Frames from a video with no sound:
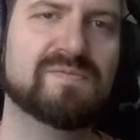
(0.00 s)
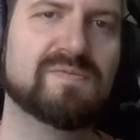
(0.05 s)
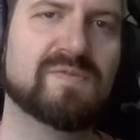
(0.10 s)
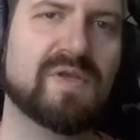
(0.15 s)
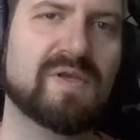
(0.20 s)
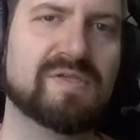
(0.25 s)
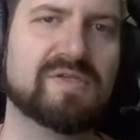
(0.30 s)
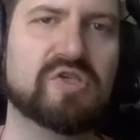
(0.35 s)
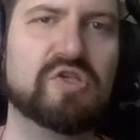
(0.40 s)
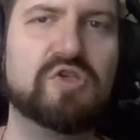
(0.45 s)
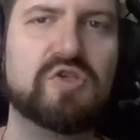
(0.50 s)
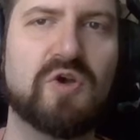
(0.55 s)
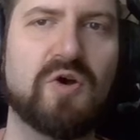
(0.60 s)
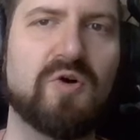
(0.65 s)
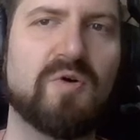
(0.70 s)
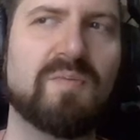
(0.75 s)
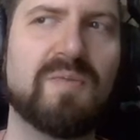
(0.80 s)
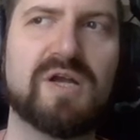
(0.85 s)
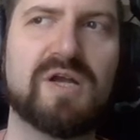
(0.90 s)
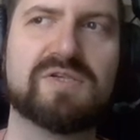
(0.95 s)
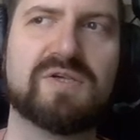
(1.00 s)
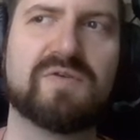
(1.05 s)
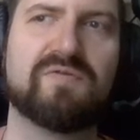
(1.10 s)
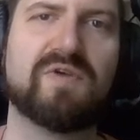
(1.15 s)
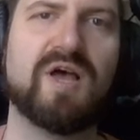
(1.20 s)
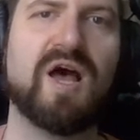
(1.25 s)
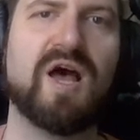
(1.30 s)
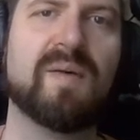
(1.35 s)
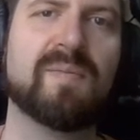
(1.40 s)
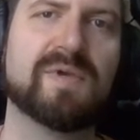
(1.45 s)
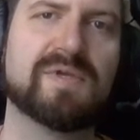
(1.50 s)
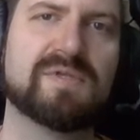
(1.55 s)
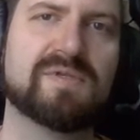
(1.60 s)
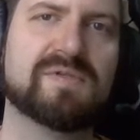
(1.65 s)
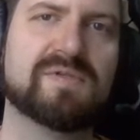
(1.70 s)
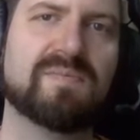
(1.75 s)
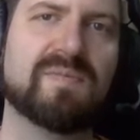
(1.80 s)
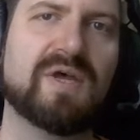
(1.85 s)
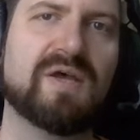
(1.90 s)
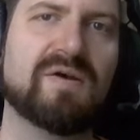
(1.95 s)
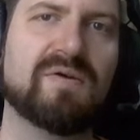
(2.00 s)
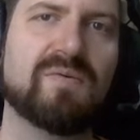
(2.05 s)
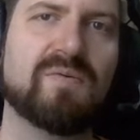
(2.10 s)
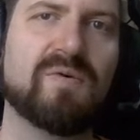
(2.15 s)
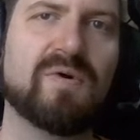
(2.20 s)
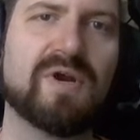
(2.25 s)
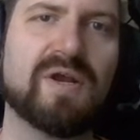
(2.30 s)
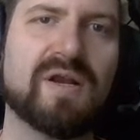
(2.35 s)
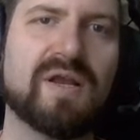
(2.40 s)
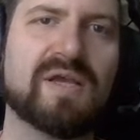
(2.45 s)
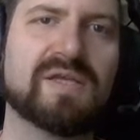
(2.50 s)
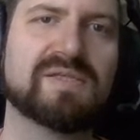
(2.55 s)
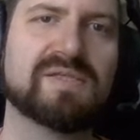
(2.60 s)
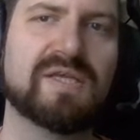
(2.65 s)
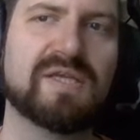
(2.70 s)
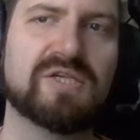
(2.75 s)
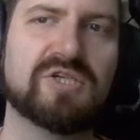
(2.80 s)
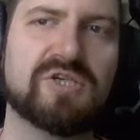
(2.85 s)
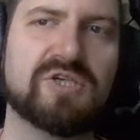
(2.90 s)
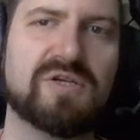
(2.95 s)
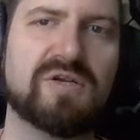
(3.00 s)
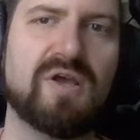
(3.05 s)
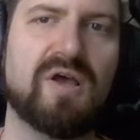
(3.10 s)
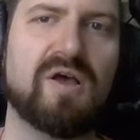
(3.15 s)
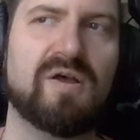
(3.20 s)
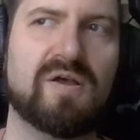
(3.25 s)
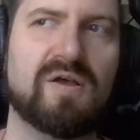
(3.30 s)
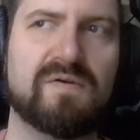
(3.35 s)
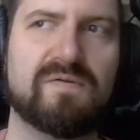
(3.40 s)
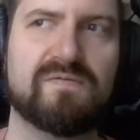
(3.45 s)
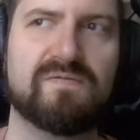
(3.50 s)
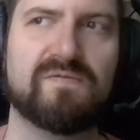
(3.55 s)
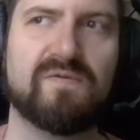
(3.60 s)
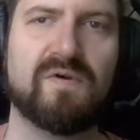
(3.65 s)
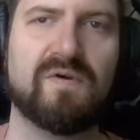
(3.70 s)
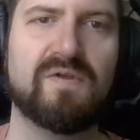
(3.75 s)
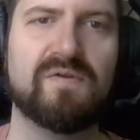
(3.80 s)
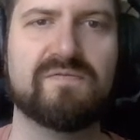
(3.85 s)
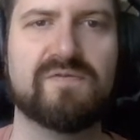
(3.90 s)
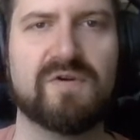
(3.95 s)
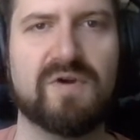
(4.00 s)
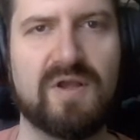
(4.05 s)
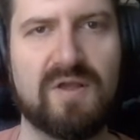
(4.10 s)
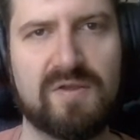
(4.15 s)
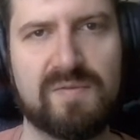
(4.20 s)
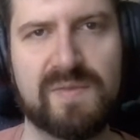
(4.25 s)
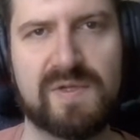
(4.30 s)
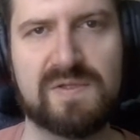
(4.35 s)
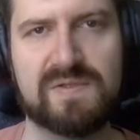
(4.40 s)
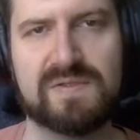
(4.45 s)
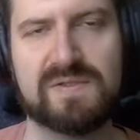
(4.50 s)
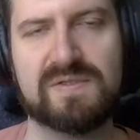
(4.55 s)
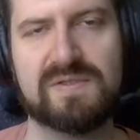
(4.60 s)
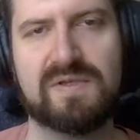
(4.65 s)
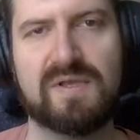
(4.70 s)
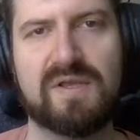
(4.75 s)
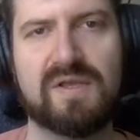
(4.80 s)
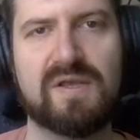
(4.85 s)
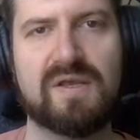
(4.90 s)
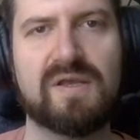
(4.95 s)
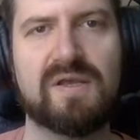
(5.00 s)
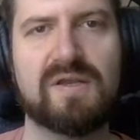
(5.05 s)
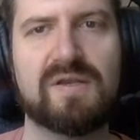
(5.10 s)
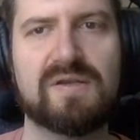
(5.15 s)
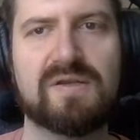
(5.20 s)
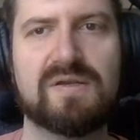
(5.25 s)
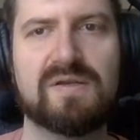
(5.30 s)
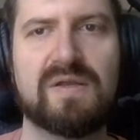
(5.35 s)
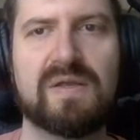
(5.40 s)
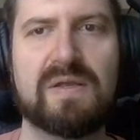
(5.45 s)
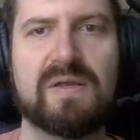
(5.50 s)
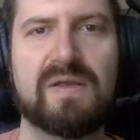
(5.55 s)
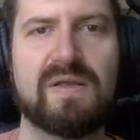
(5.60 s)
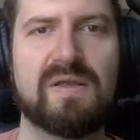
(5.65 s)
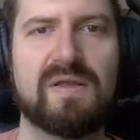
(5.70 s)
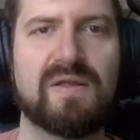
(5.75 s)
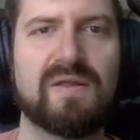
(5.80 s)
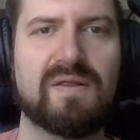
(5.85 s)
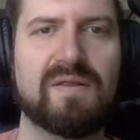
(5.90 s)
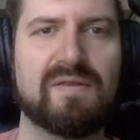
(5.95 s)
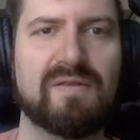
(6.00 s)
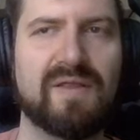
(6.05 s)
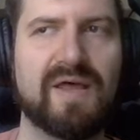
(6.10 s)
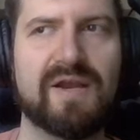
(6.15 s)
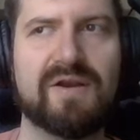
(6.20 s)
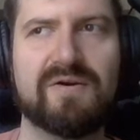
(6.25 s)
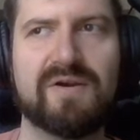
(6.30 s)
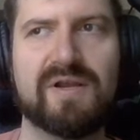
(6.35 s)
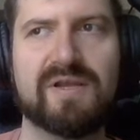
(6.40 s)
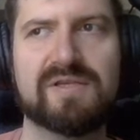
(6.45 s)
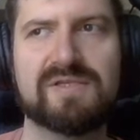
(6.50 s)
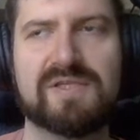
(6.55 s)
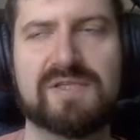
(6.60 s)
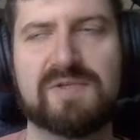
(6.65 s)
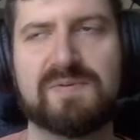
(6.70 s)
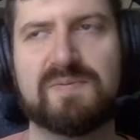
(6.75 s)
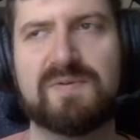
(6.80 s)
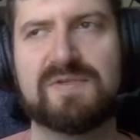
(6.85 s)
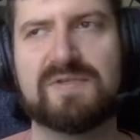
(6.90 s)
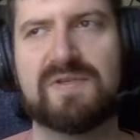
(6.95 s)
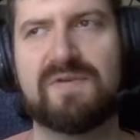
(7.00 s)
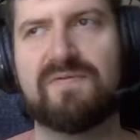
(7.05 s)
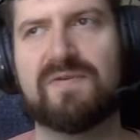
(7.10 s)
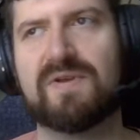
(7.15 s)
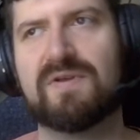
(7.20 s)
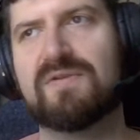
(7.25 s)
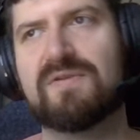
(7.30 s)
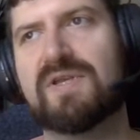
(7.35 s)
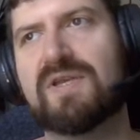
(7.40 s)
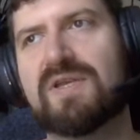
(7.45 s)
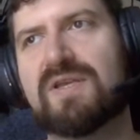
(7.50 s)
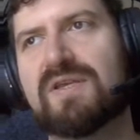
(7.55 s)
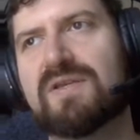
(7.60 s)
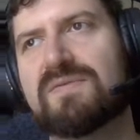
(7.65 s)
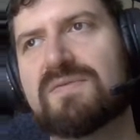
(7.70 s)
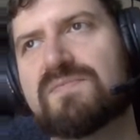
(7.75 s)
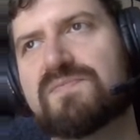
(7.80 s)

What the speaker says: Because so much of comics is about organization of all of your elements, and lettering is specifically